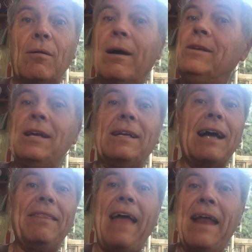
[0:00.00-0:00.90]
why don't you
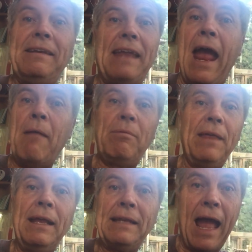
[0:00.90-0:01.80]
cut that damn
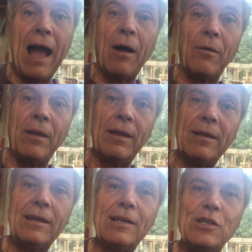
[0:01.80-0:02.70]
thing down?
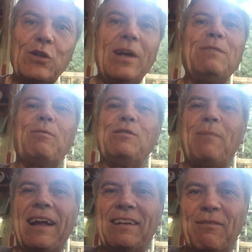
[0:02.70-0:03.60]
So his
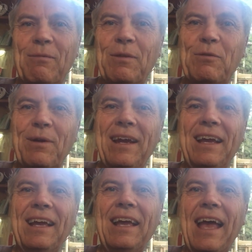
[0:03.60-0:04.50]
perspective of the
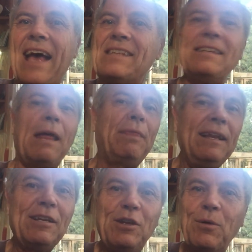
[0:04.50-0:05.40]
tree has
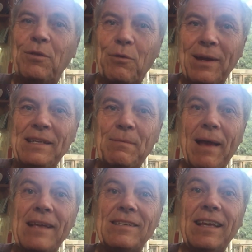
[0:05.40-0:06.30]
nothing to do with green
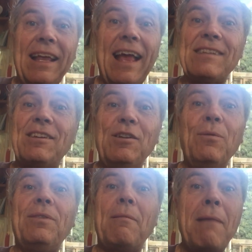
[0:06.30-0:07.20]
space. It has to
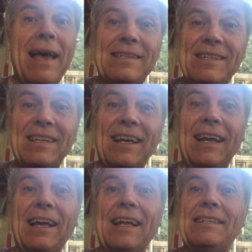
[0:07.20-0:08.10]
do with the mess.
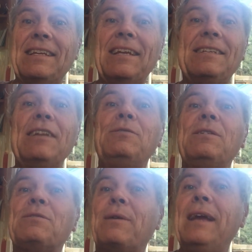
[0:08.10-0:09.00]
It's a
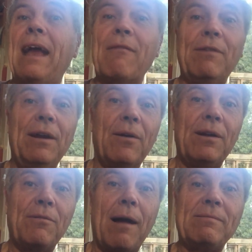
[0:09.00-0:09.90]
deciduous tree. Every year
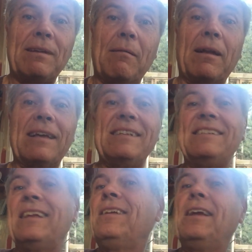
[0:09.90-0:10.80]
it drops a
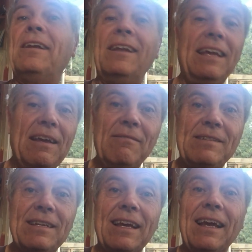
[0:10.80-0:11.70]
gazillion
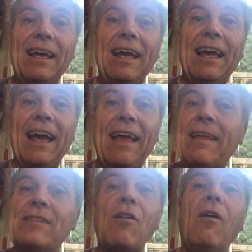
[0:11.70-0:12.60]
leaves. And
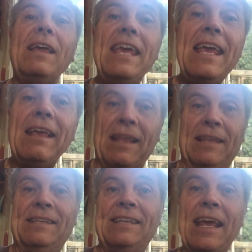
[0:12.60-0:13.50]
that's all he can
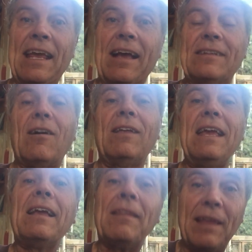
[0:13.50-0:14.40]
see. That's all
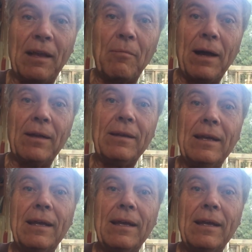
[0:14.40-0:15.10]
he can think about.